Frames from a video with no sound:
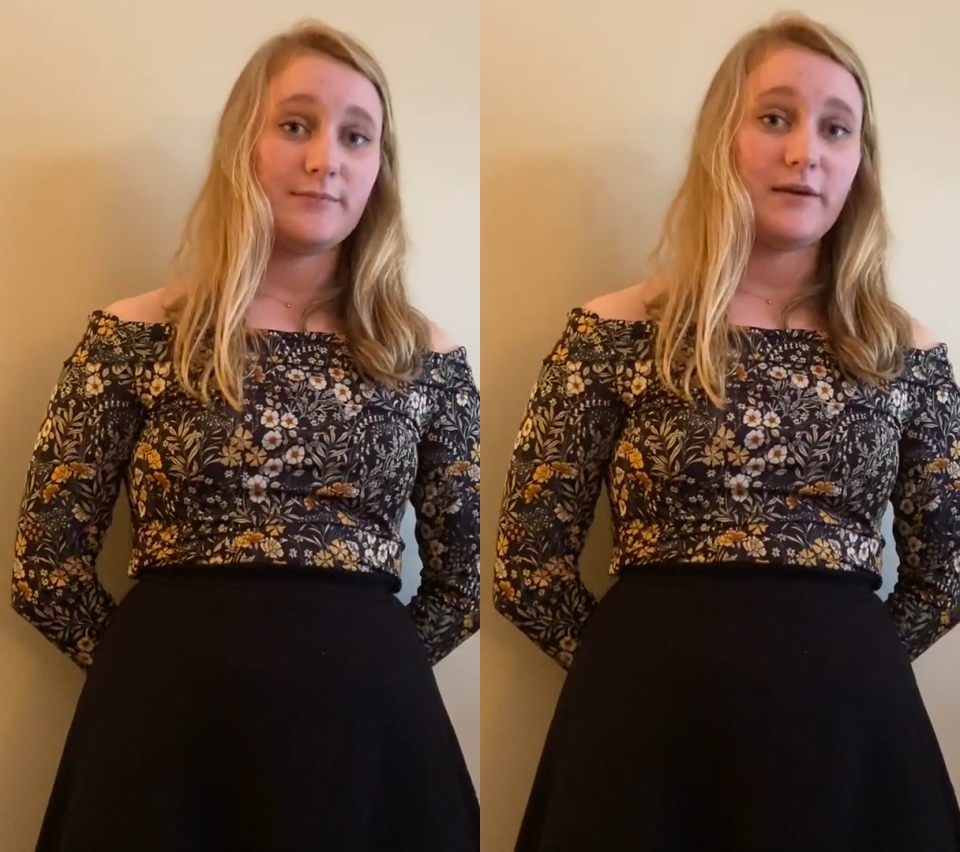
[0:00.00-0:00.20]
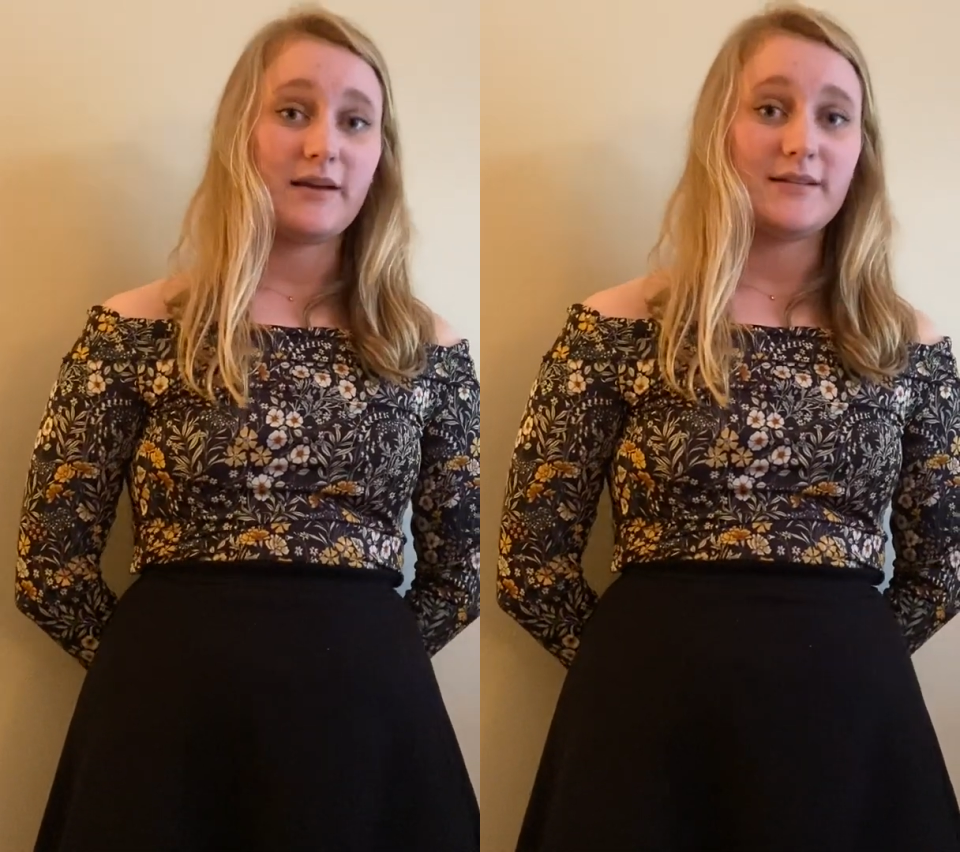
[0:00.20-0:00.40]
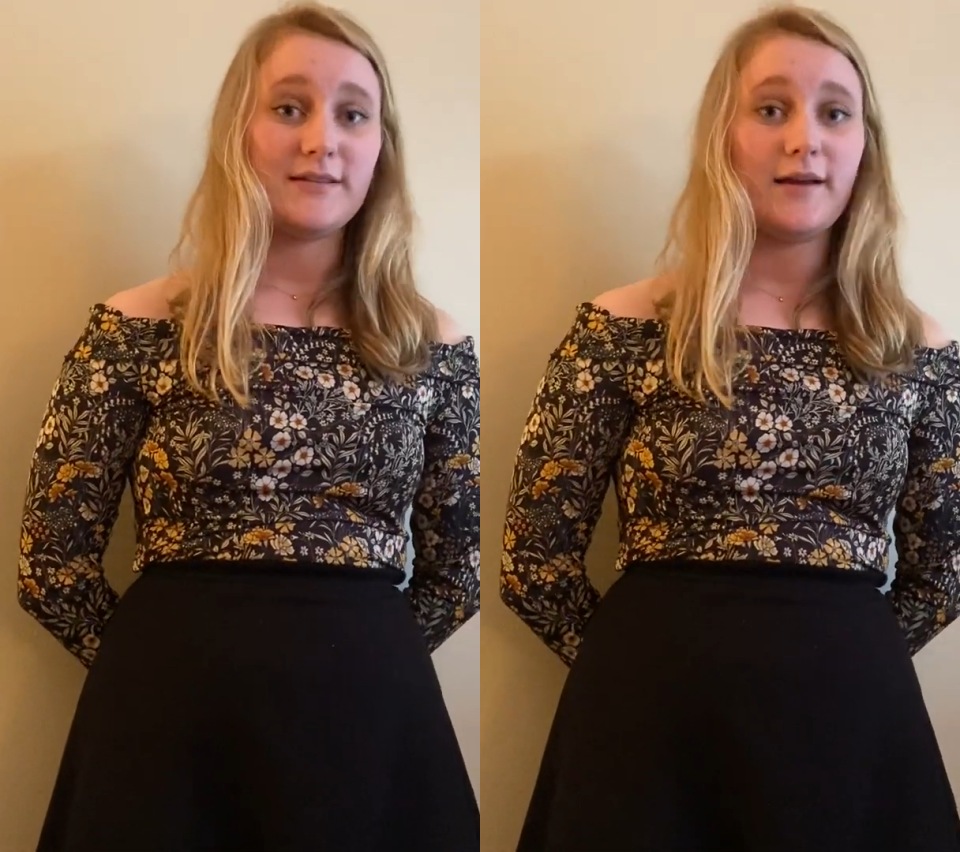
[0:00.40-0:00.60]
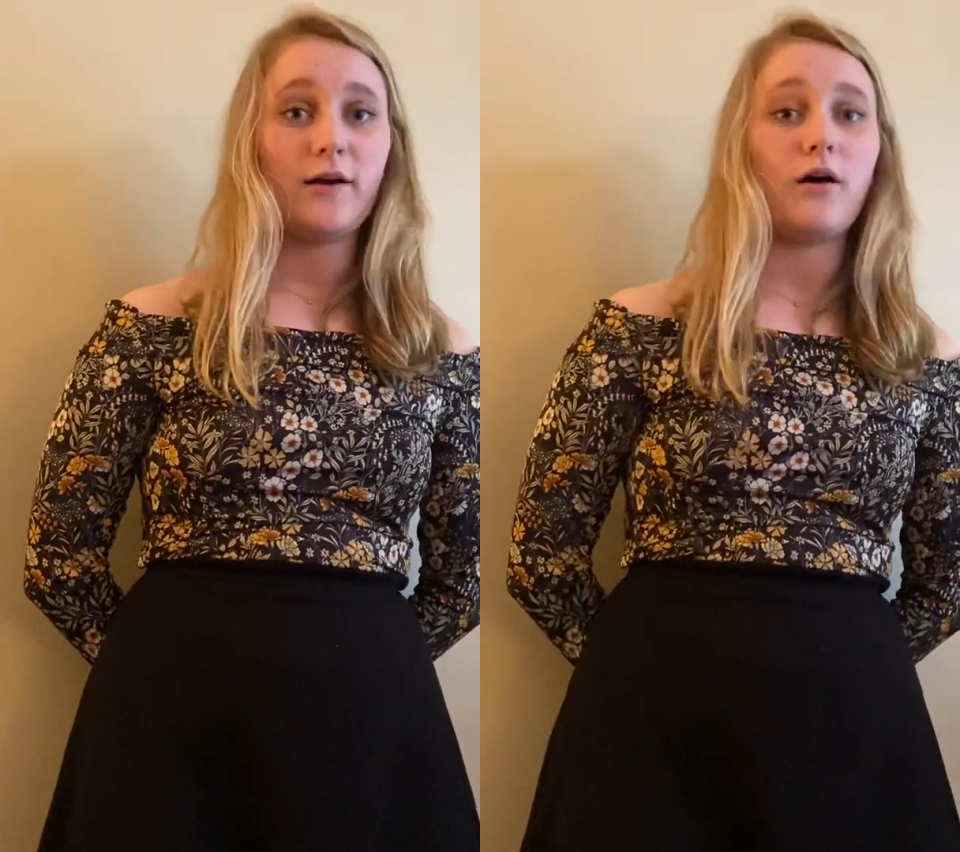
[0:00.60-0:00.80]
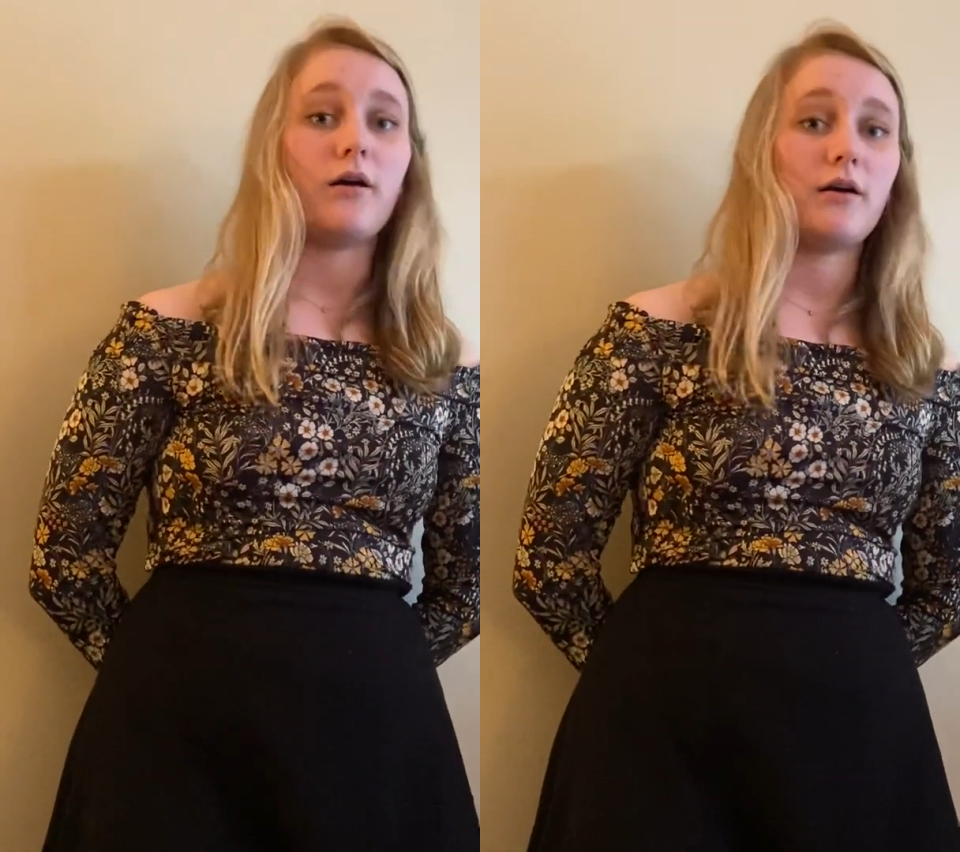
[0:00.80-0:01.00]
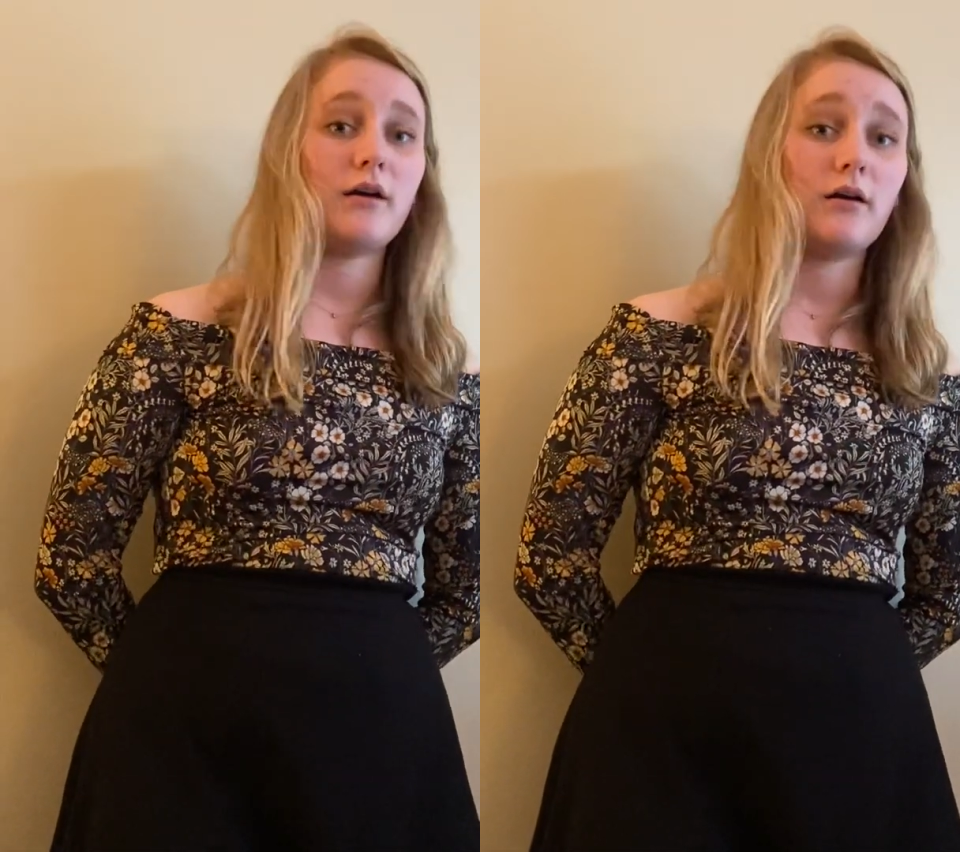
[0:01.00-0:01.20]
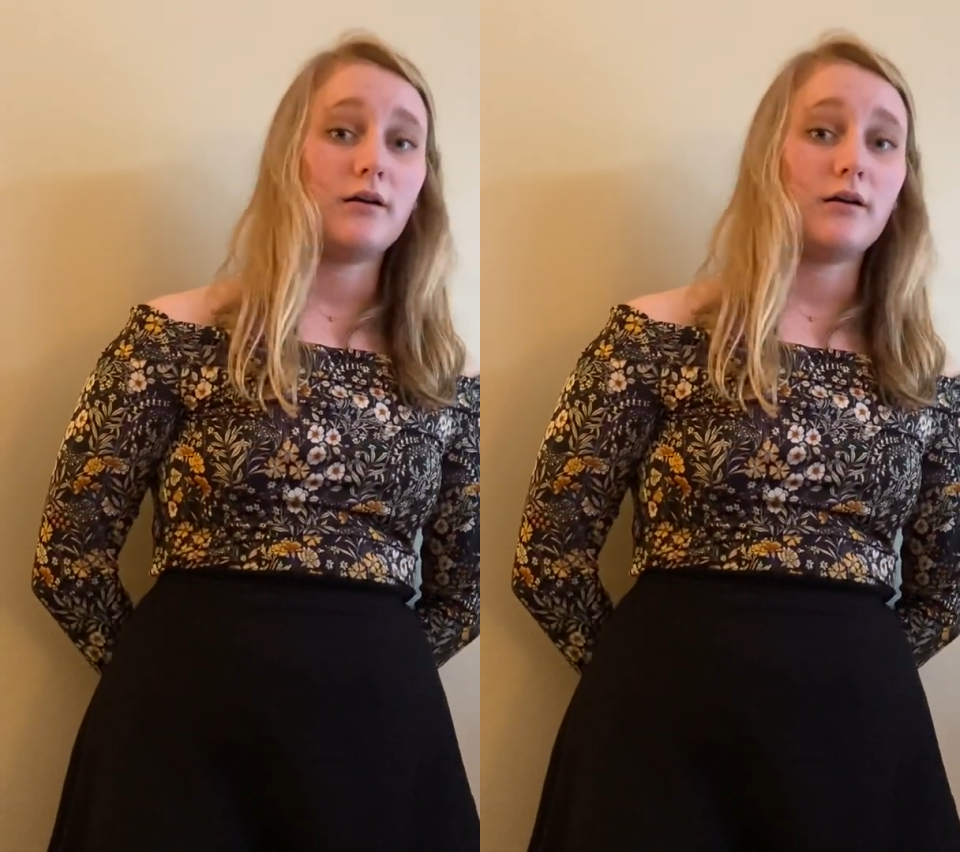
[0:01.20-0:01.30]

because they are